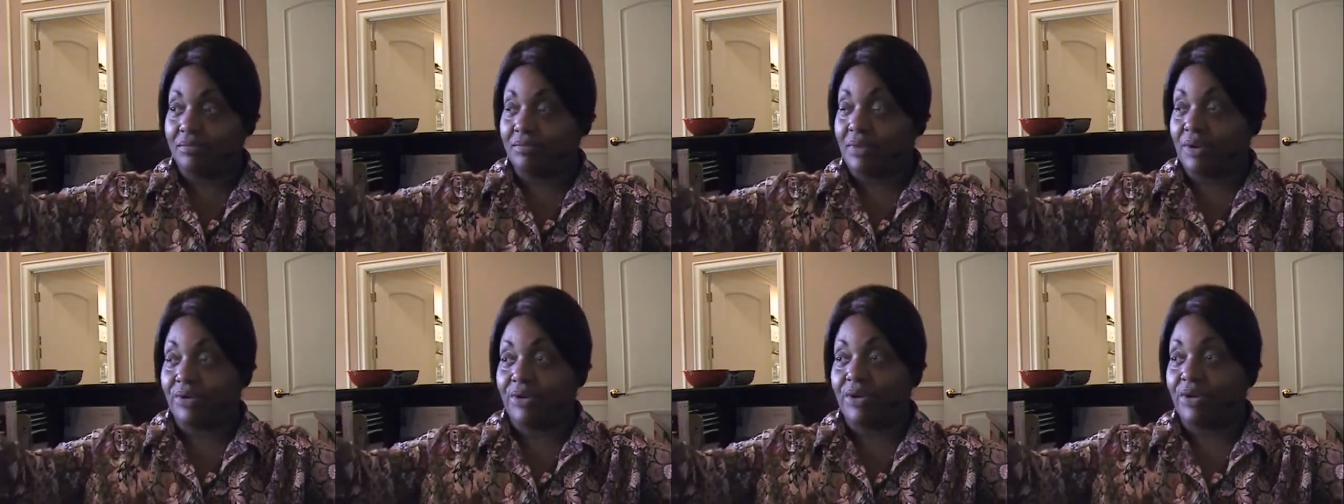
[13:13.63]

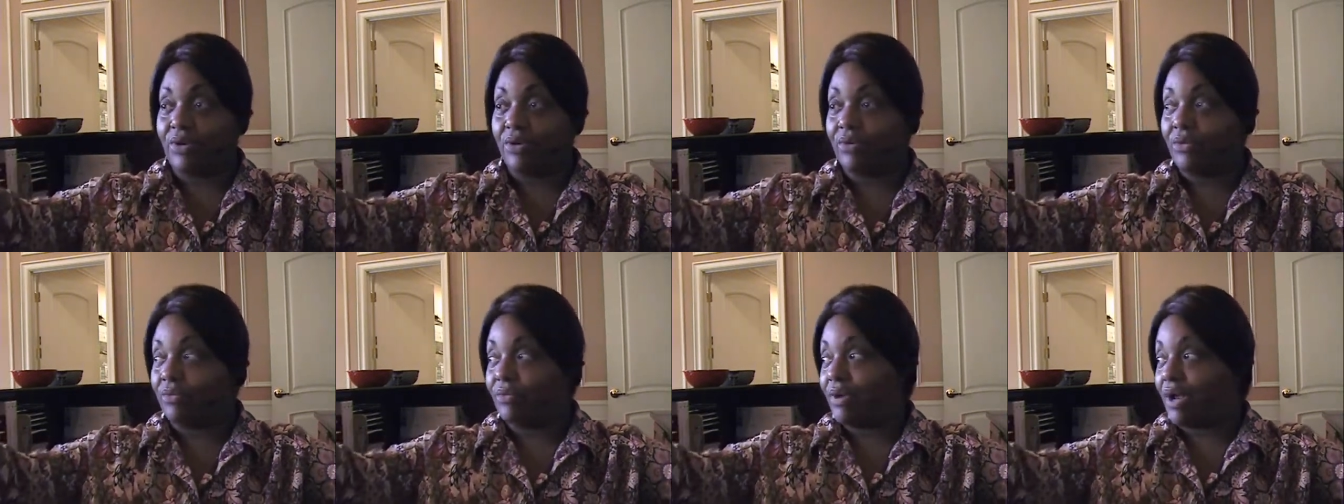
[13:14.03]

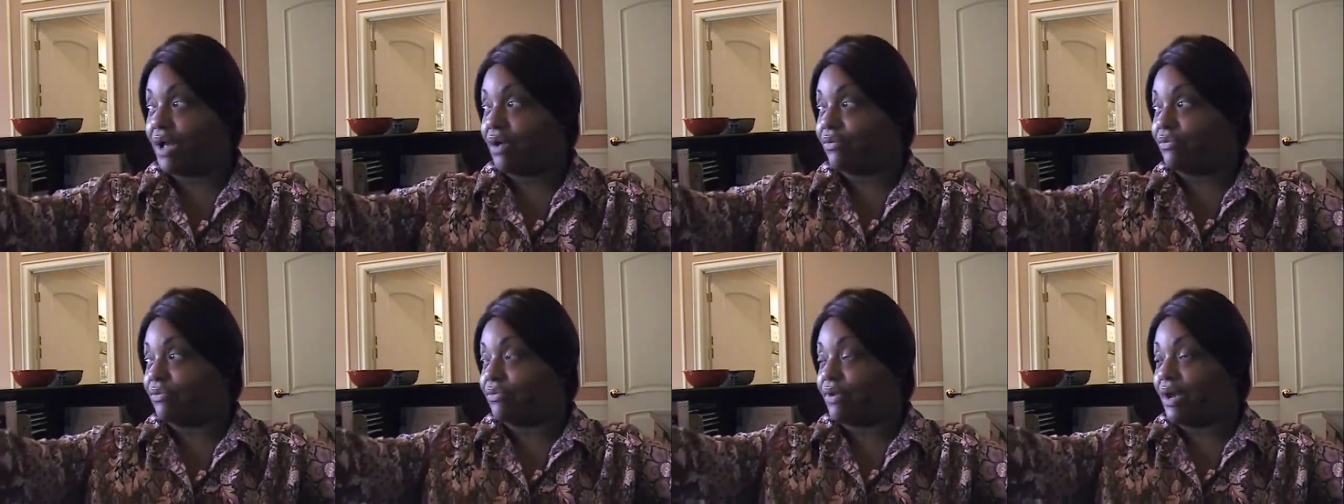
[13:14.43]

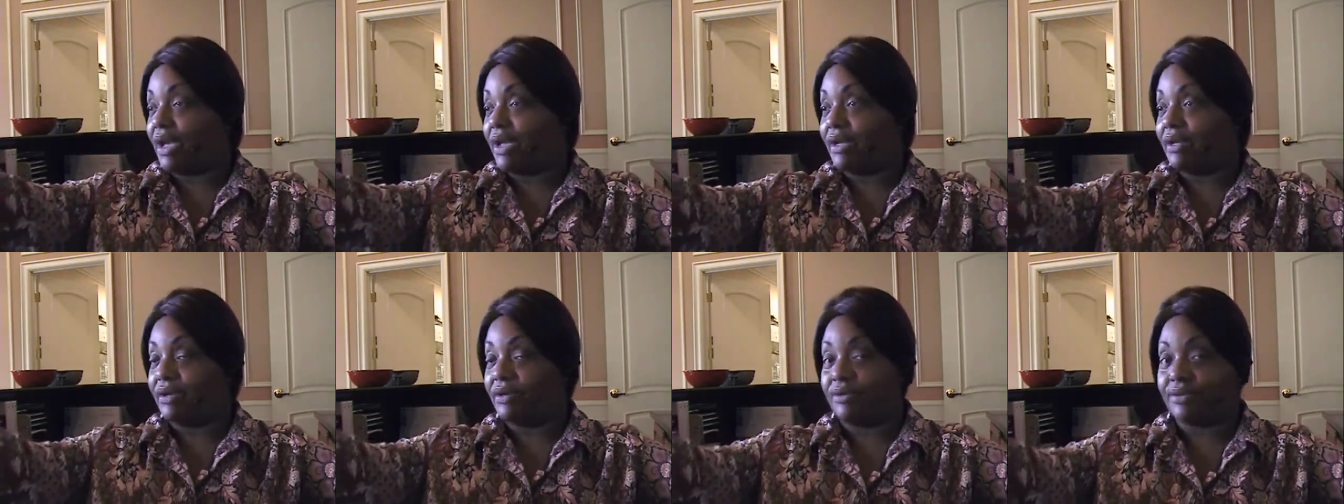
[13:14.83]
merry-go-round
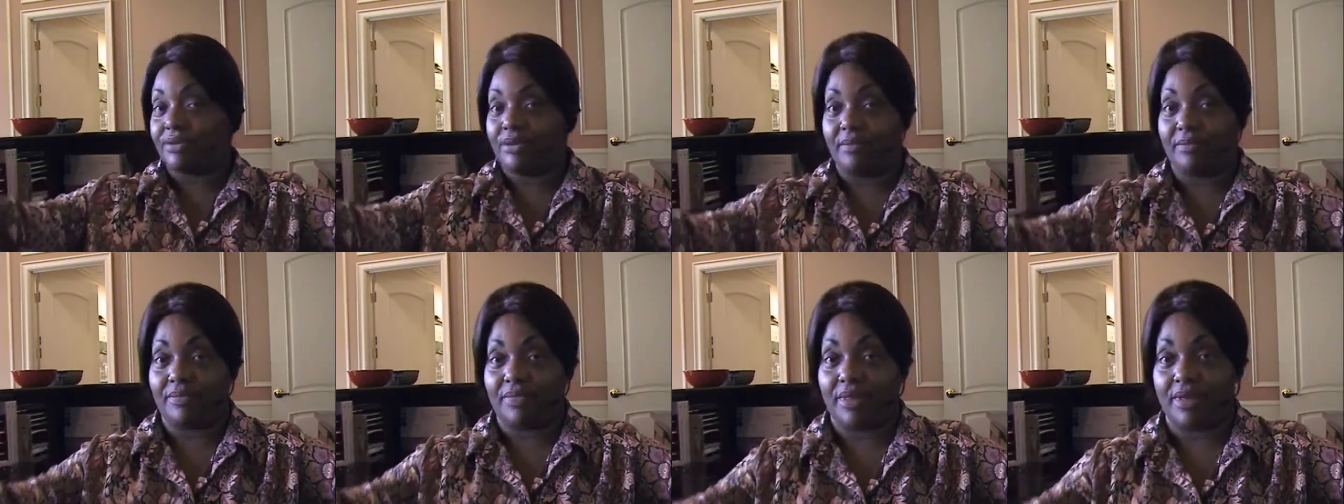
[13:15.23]
riding or
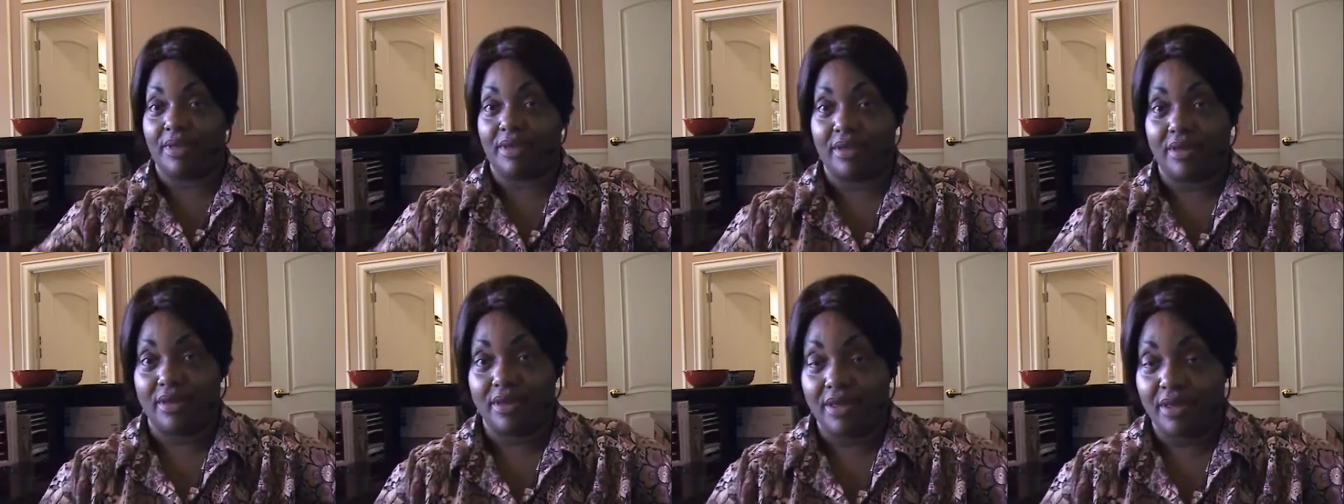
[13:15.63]

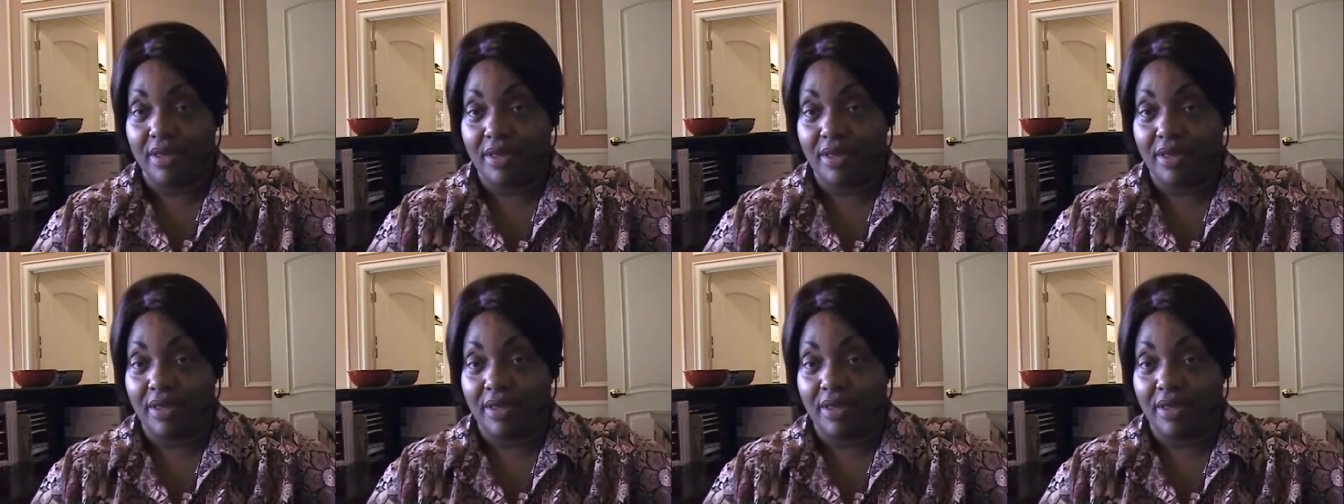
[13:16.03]
something,